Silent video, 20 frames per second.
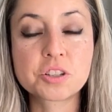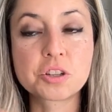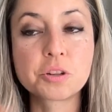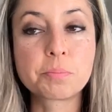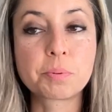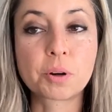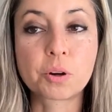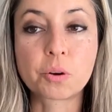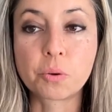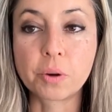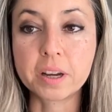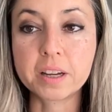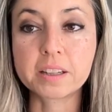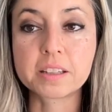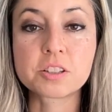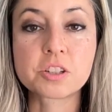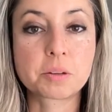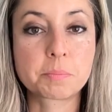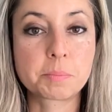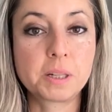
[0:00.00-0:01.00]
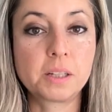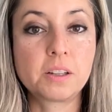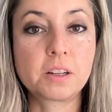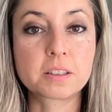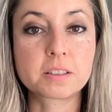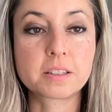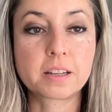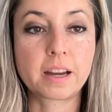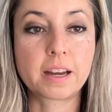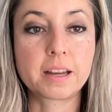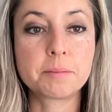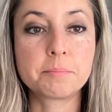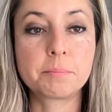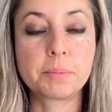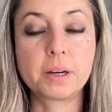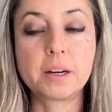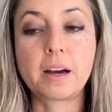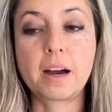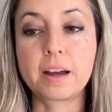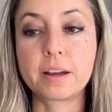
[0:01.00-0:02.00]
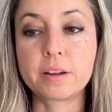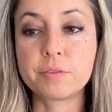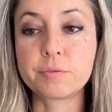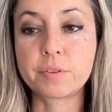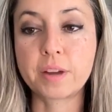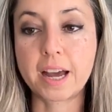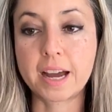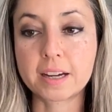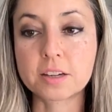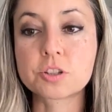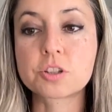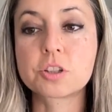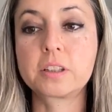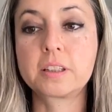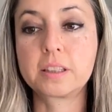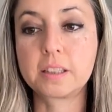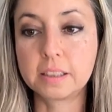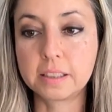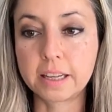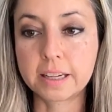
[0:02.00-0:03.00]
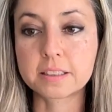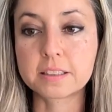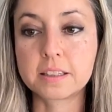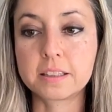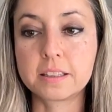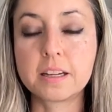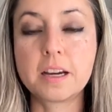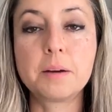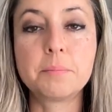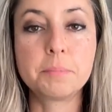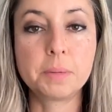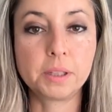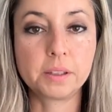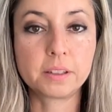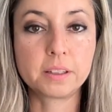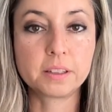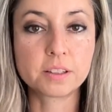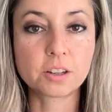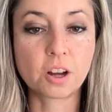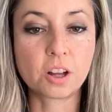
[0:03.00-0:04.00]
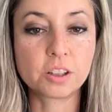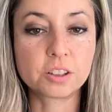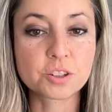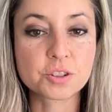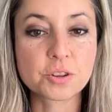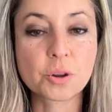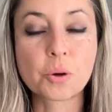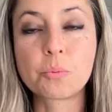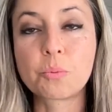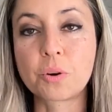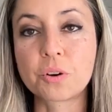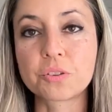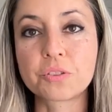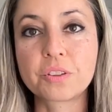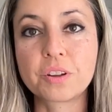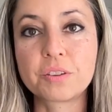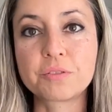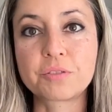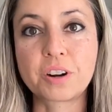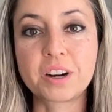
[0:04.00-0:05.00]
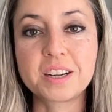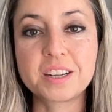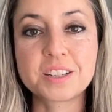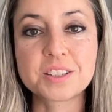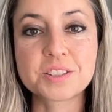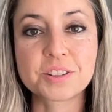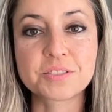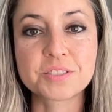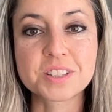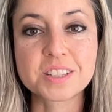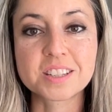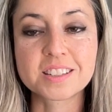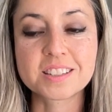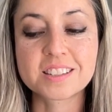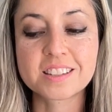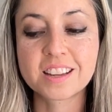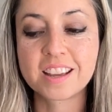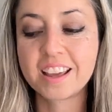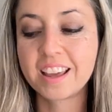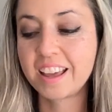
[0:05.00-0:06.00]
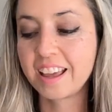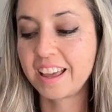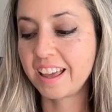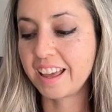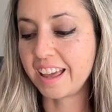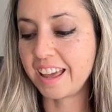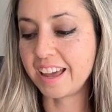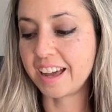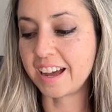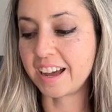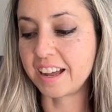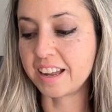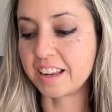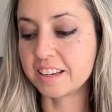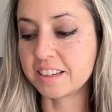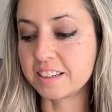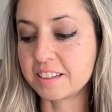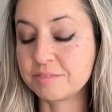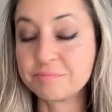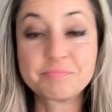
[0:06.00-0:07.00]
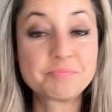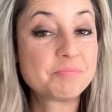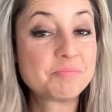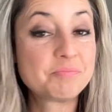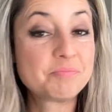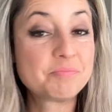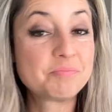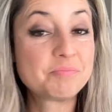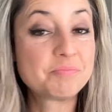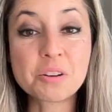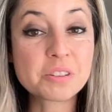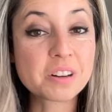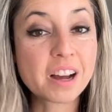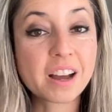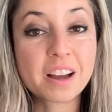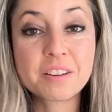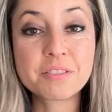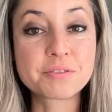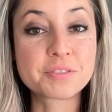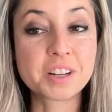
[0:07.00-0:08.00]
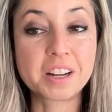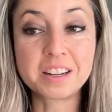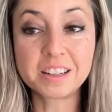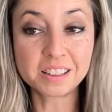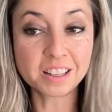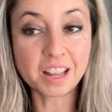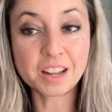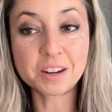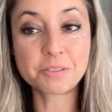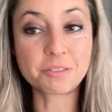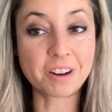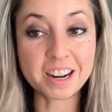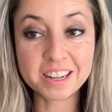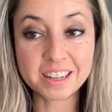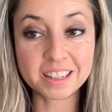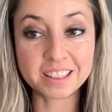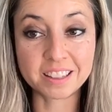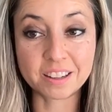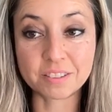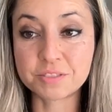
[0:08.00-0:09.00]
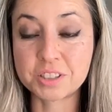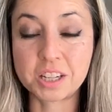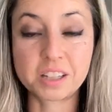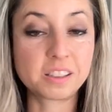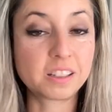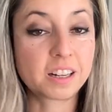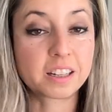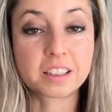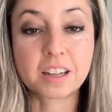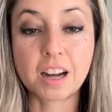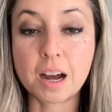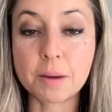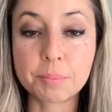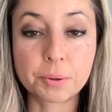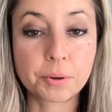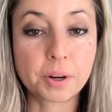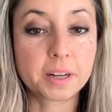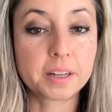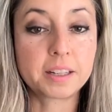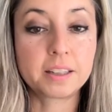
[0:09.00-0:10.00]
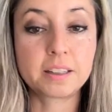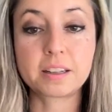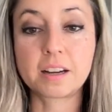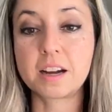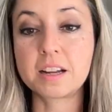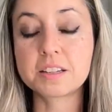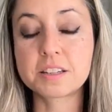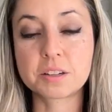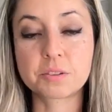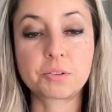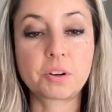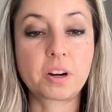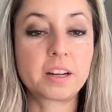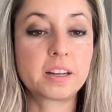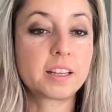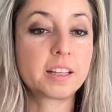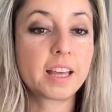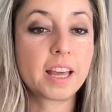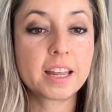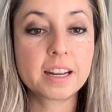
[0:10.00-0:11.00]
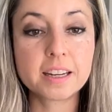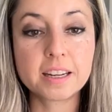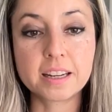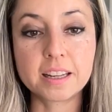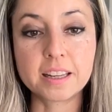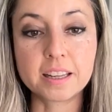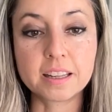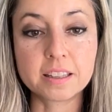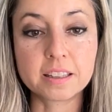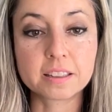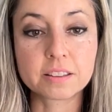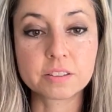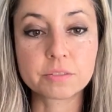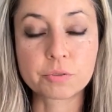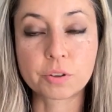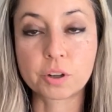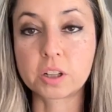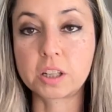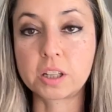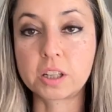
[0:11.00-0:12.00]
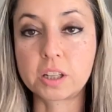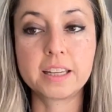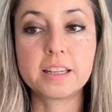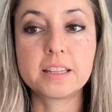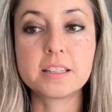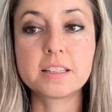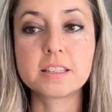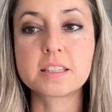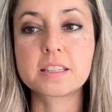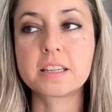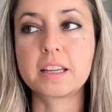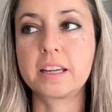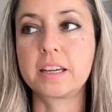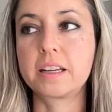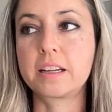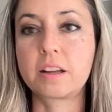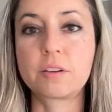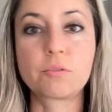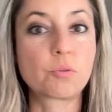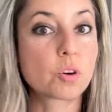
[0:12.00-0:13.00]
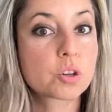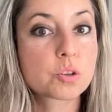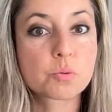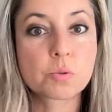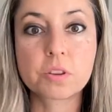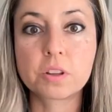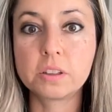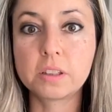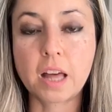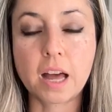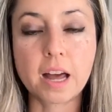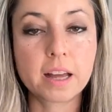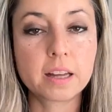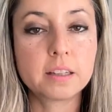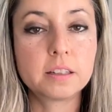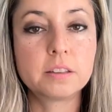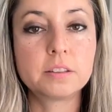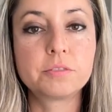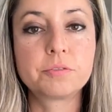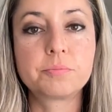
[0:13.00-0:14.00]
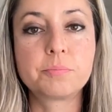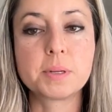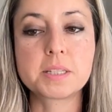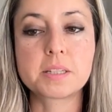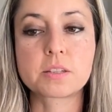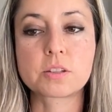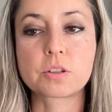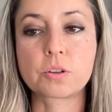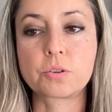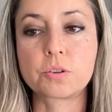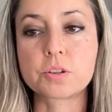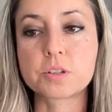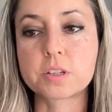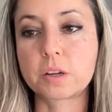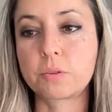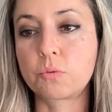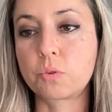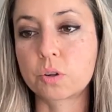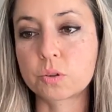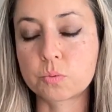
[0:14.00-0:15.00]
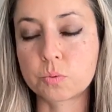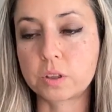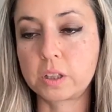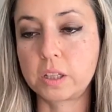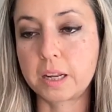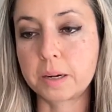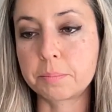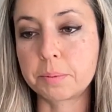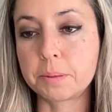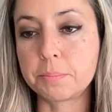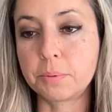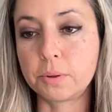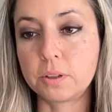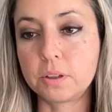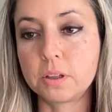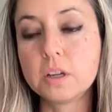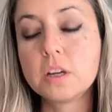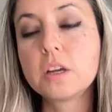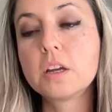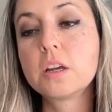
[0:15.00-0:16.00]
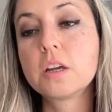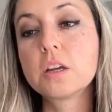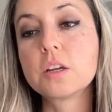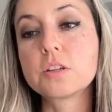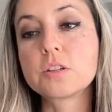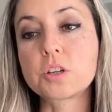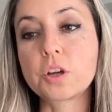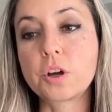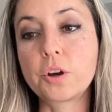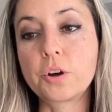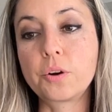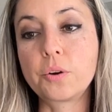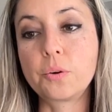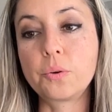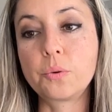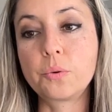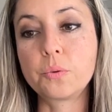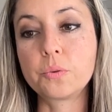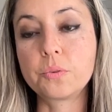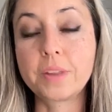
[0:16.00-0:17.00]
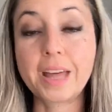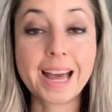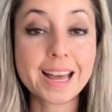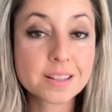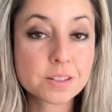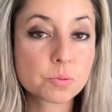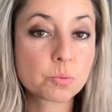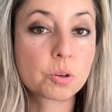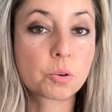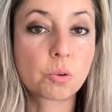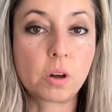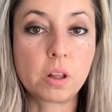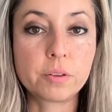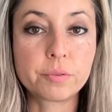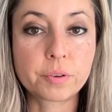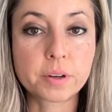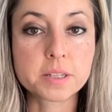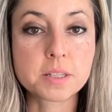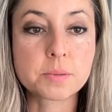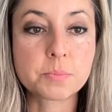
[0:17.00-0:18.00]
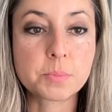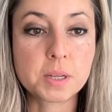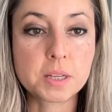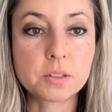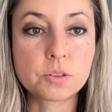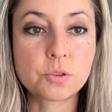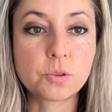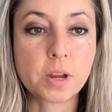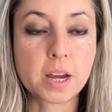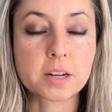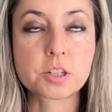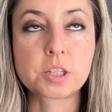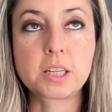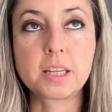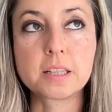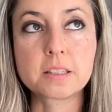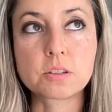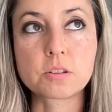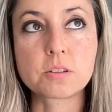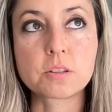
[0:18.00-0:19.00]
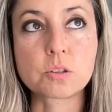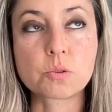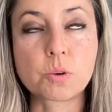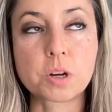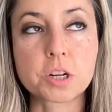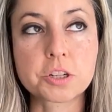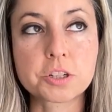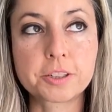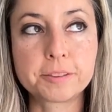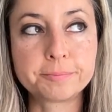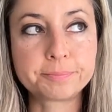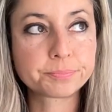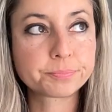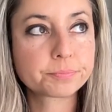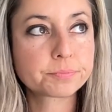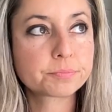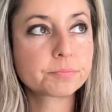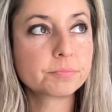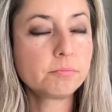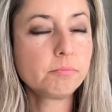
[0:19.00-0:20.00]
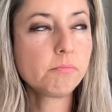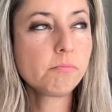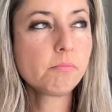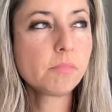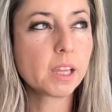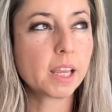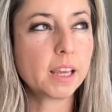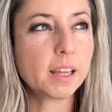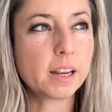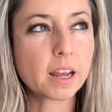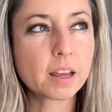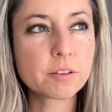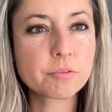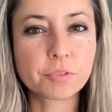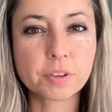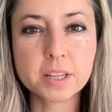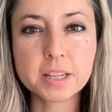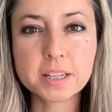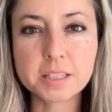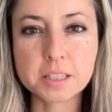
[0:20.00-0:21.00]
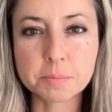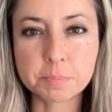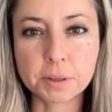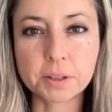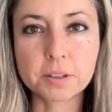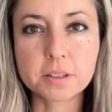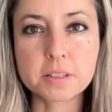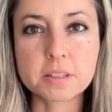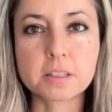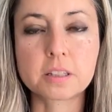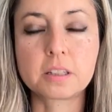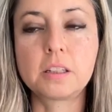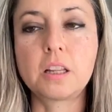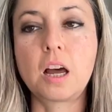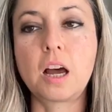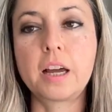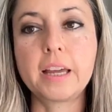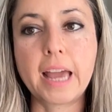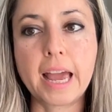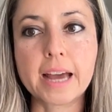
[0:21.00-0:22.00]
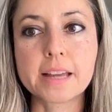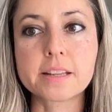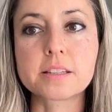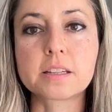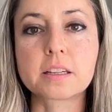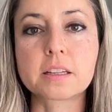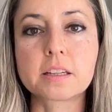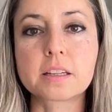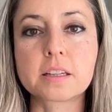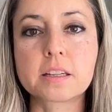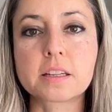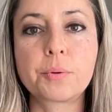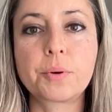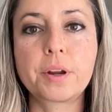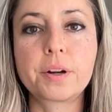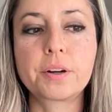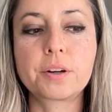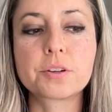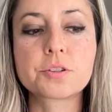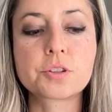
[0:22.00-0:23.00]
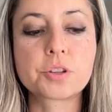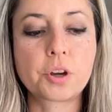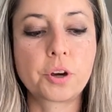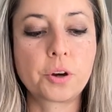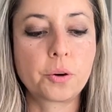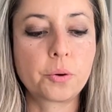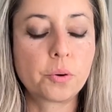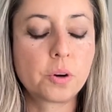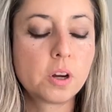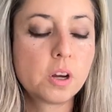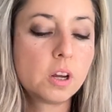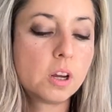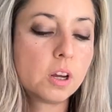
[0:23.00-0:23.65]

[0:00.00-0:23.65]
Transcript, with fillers: super quick, it took me a long time, but I've actually collected a million dollars worth of writing services. And, you know, I've done a lot of writing. I've done a lot of copywriting, content writing, editing for clients, and I've worked with a lot of business owners. I've worked with a lot of people. So, that's what qualifies me to actually answer this question. And I've experienced a lot as a copywriter. So